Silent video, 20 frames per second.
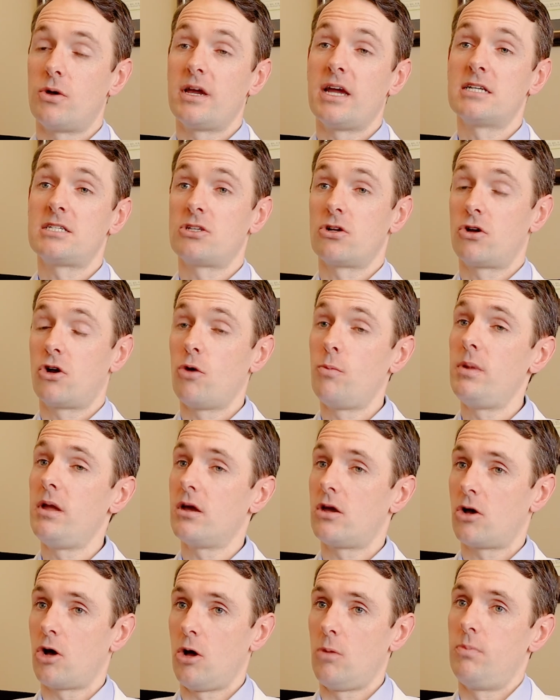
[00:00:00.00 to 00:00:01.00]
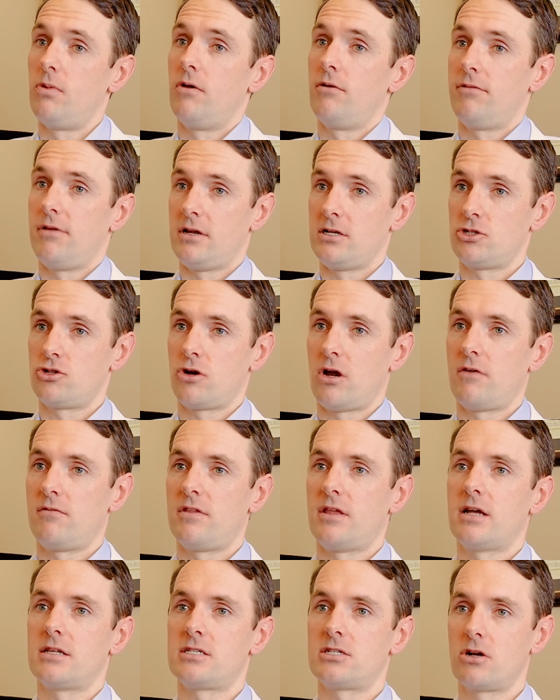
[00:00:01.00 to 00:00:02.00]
I guess there could be a couple of things driving that.